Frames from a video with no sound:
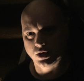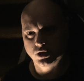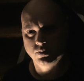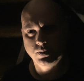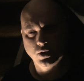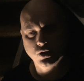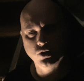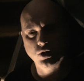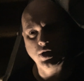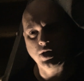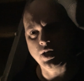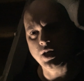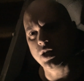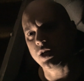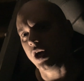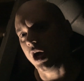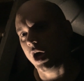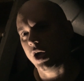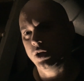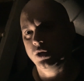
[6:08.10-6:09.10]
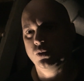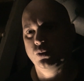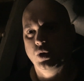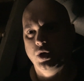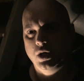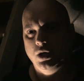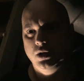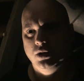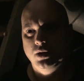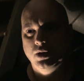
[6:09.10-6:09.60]
especially in
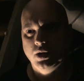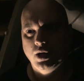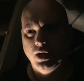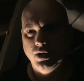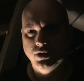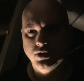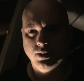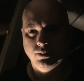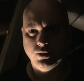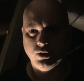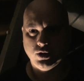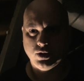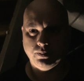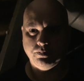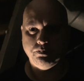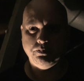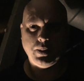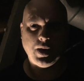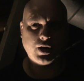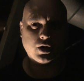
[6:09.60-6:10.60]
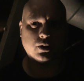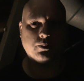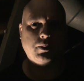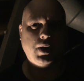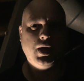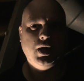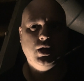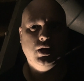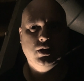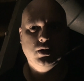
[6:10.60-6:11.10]
Halloween and some of the better
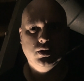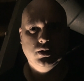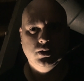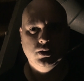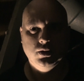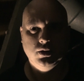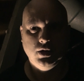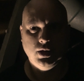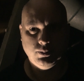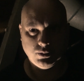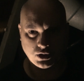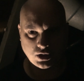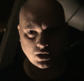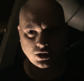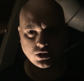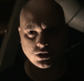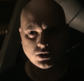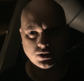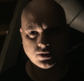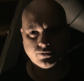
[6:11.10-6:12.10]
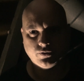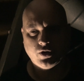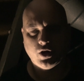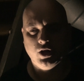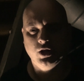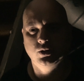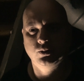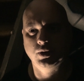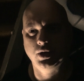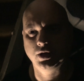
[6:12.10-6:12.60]
made imitations of
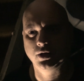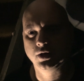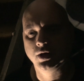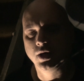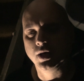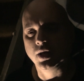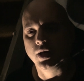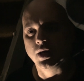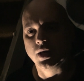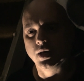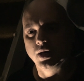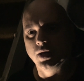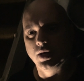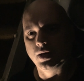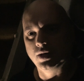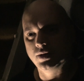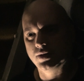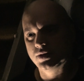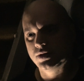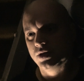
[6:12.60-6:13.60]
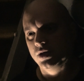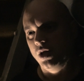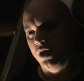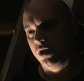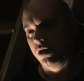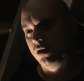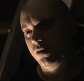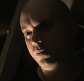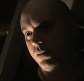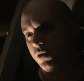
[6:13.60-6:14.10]
Halloween, is they're